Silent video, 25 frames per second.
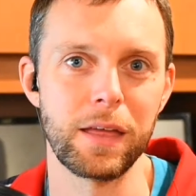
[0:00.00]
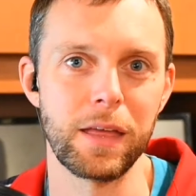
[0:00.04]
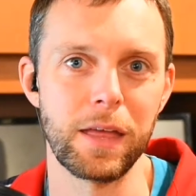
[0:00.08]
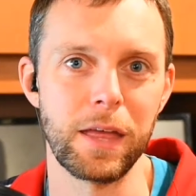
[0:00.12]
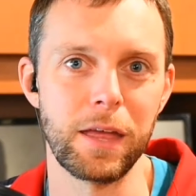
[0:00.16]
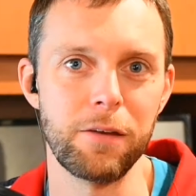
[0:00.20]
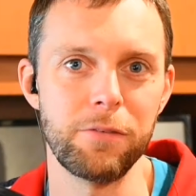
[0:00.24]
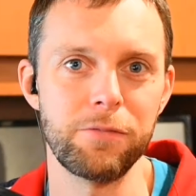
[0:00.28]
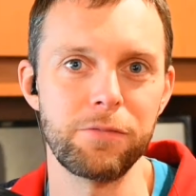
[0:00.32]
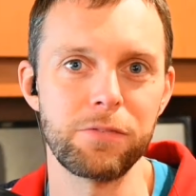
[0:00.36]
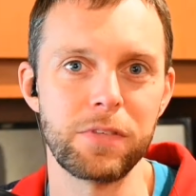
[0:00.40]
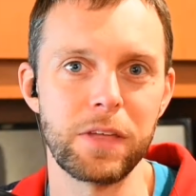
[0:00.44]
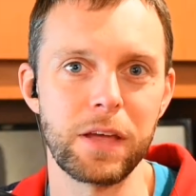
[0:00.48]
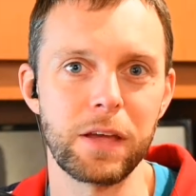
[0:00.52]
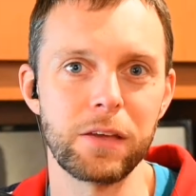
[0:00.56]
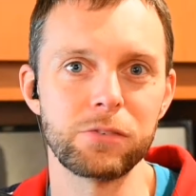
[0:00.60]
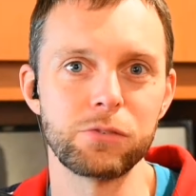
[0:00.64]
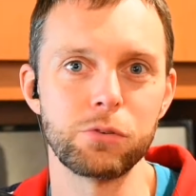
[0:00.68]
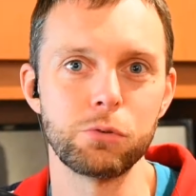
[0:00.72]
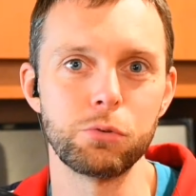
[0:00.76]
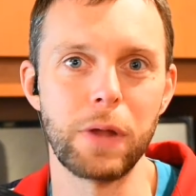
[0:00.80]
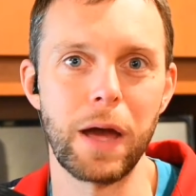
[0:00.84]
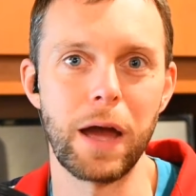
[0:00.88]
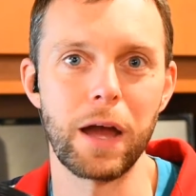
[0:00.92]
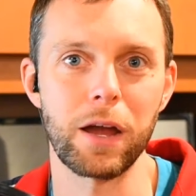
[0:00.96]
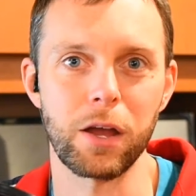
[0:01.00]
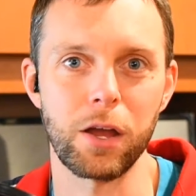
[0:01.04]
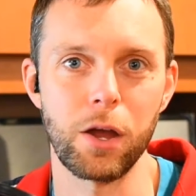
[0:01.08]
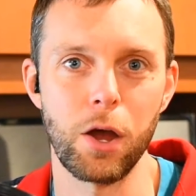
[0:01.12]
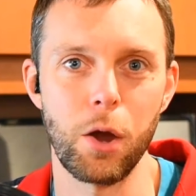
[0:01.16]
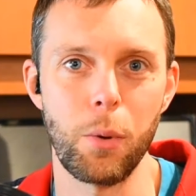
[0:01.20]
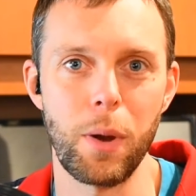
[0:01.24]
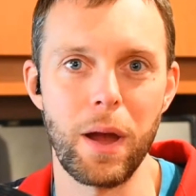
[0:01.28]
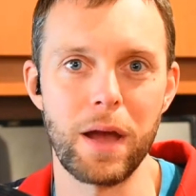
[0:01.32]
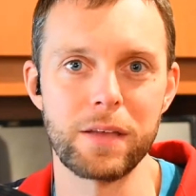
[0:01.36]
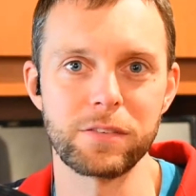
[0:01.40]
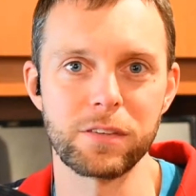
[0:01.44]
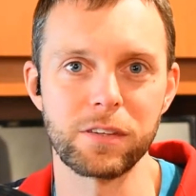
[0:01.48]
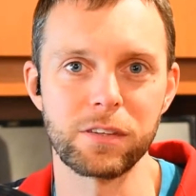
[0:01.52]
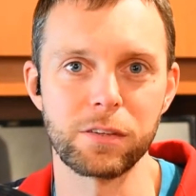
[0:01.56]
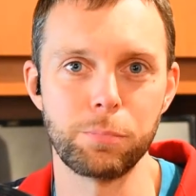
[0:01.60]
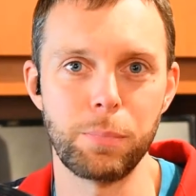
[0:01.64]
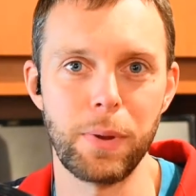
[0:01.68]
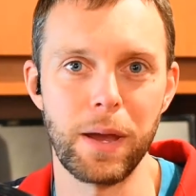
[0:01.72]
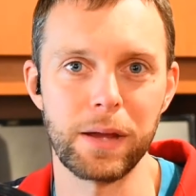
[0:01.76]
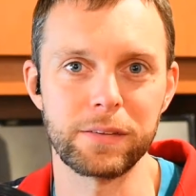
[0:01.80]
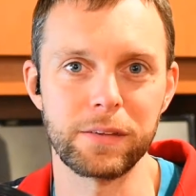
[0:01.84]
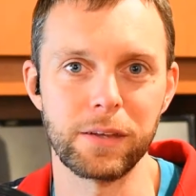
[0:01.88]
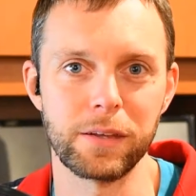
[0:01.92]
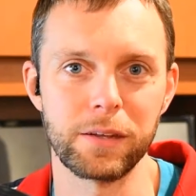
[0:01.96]
If things do not go as
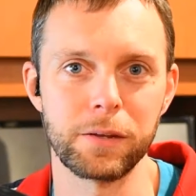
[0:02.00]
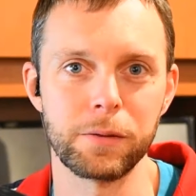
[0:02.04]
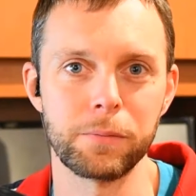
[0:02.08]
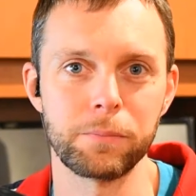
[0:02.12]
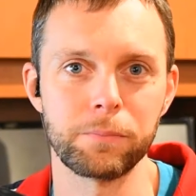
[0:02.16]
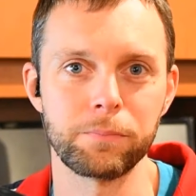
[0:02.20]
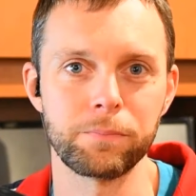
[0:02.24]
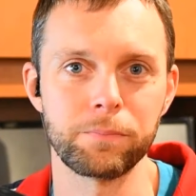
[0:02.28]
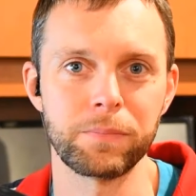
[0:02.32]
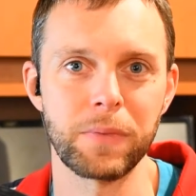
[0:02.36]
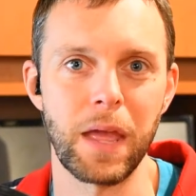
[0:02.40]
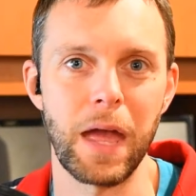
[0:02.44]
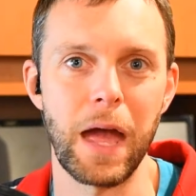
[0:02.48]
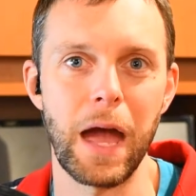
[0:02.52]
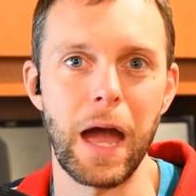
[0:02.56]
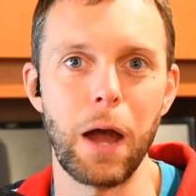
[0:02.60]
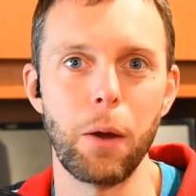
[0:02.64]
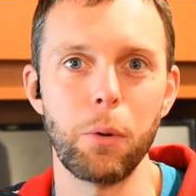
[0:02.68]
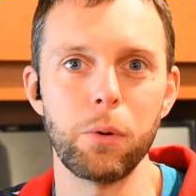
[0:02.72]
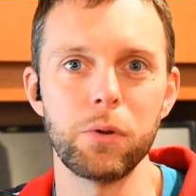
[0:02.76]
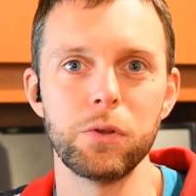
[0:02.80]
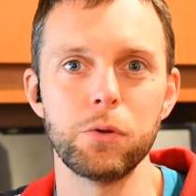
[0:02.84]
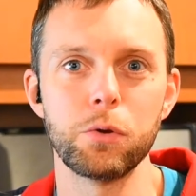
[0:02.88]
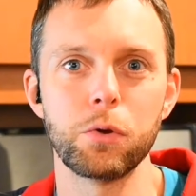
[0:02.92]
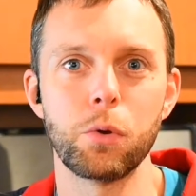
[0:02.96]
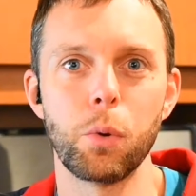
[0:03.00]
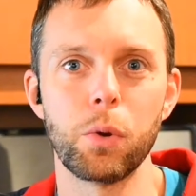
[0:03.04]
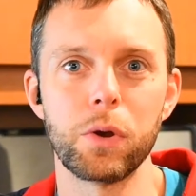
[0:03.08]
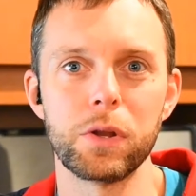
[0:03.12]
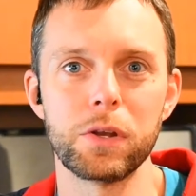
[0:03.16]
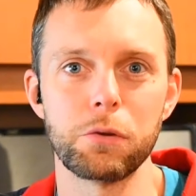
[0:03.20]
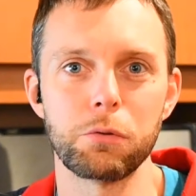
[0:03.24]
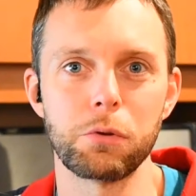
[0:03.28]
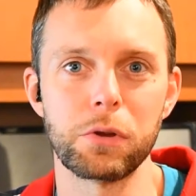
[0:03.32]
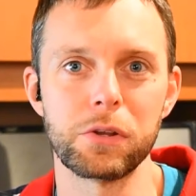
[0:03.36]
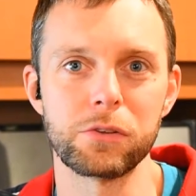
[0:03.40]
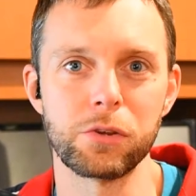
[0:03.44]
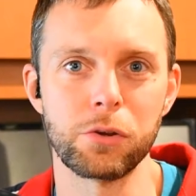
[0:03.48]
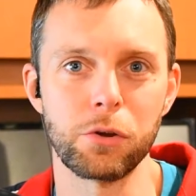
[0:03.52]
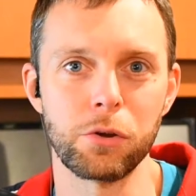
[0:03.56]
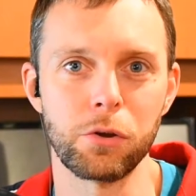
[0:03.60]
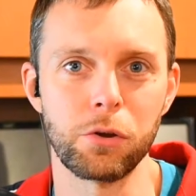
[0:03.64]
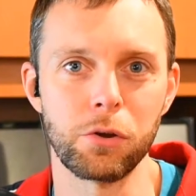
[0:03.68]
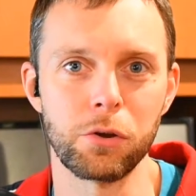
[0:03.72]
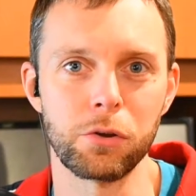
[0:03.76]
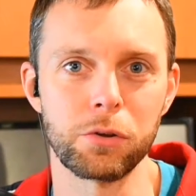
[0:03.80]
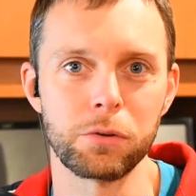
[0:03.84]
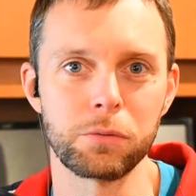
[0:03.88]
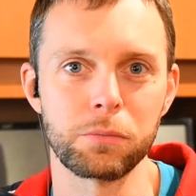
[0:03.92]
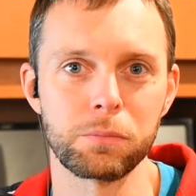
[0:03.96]
expected, how are you going to
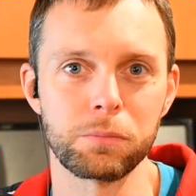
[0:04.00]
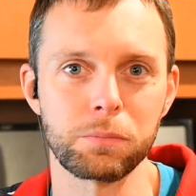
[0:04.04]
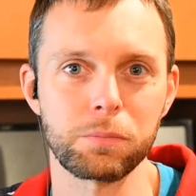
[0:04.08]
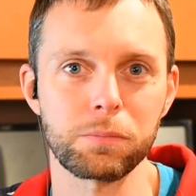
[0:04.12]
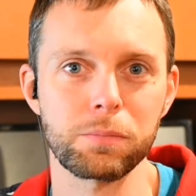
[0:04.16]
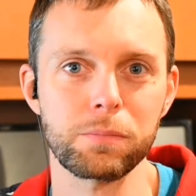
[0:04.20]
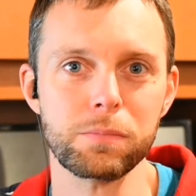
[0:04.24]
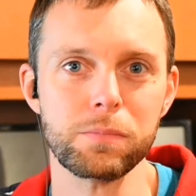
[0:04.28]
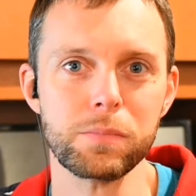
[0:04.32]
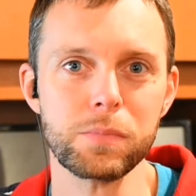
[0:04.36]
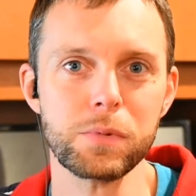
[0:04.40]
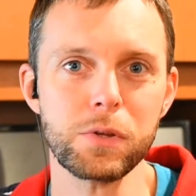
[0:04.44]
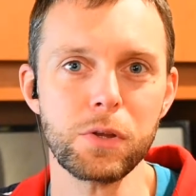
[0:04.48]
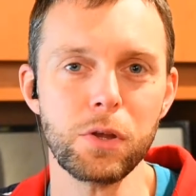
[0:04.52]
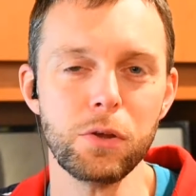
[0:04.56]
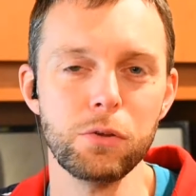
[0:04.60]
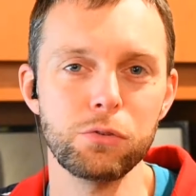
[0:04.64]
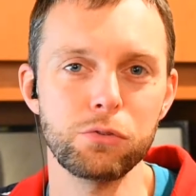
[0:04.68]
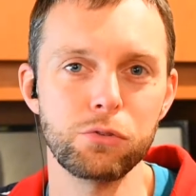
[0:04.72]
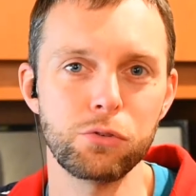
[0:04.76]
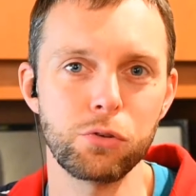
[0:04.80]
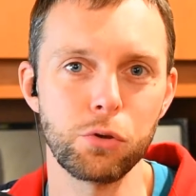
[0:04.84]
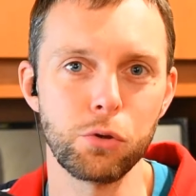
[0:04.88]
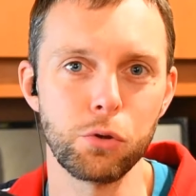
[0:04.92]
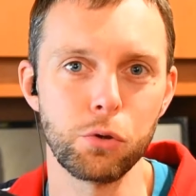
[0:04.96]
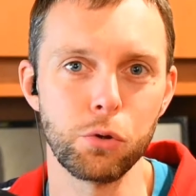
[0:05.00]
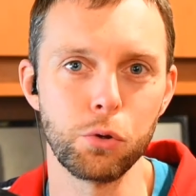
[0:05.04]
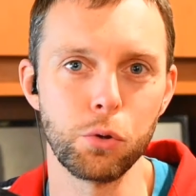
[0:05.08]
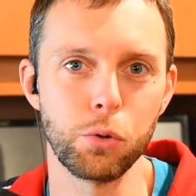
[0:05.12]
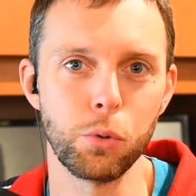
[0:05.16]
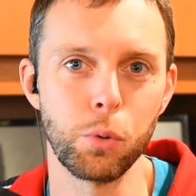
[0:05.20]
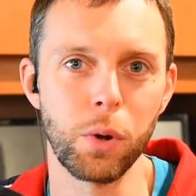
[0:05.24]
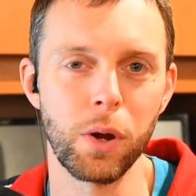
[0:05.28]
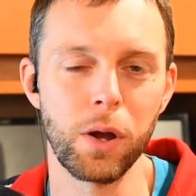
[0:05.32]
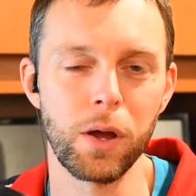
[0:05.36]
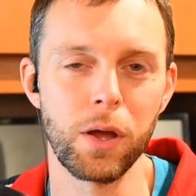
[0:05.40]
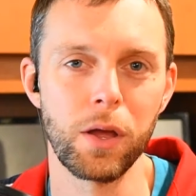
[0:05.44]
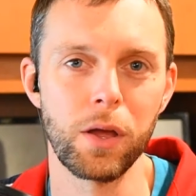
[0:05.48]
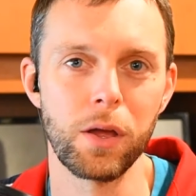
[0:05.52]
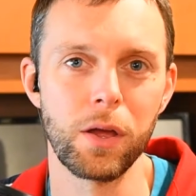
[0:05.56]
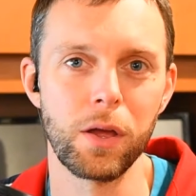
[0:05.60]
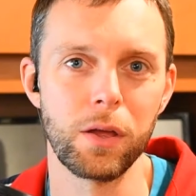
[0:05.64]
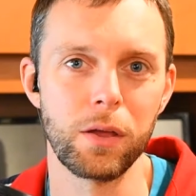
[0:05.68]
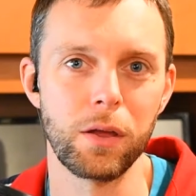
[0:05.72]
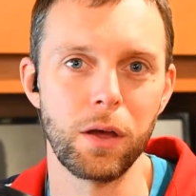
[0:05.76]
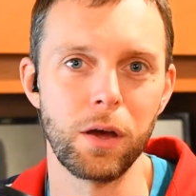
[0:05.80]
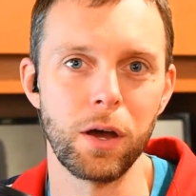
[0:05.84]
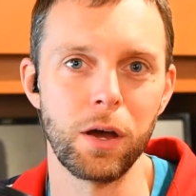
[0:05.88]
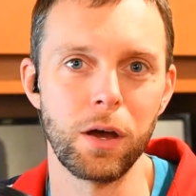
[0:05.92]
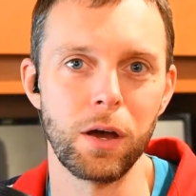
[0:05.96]
return to
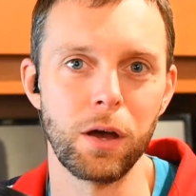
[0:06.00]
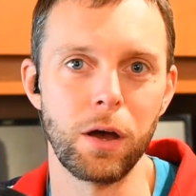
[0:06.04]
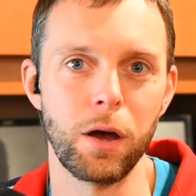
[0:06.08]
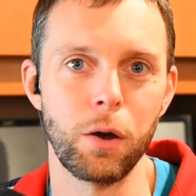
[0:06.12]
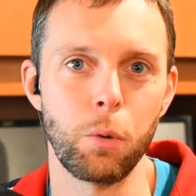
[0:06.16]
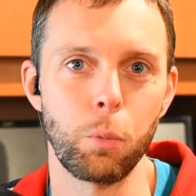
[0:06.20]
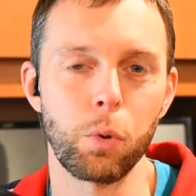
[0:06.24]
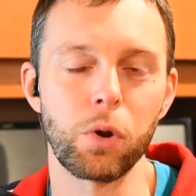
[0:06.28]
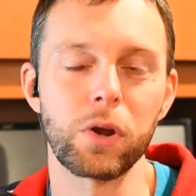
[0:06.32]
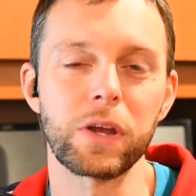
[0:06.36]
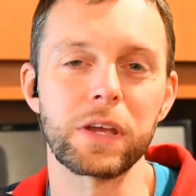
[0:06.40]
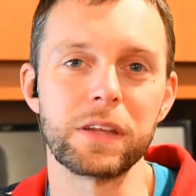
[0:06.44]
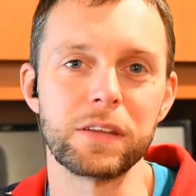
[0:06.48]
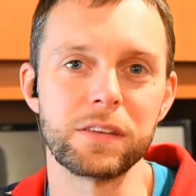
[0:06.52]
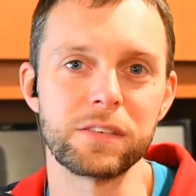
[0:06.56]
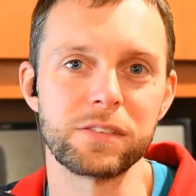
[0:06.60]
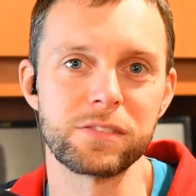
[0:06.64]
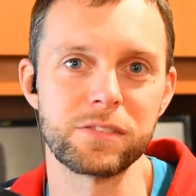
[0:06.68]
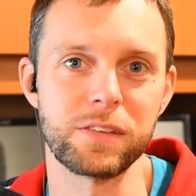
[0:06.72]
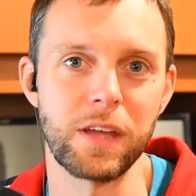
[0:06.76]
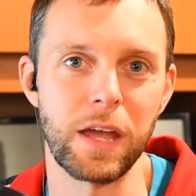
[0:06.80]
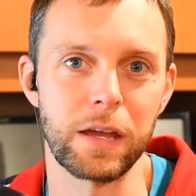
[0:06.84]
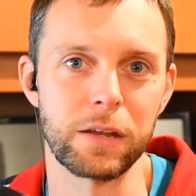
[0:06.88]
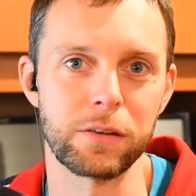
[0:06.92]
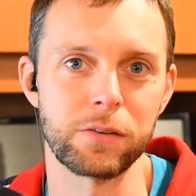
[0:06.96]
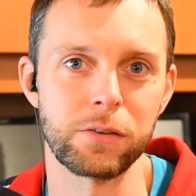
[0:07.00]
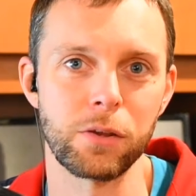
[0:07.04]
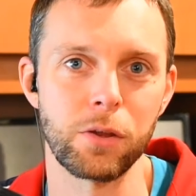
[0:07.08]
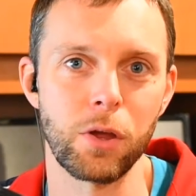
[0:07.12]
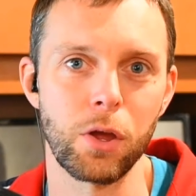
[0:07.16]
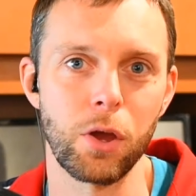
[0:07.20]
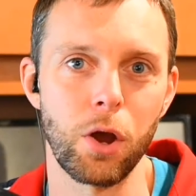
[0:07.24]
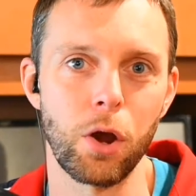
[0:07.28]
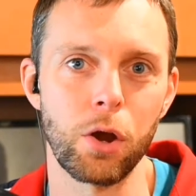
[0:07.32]
a working state?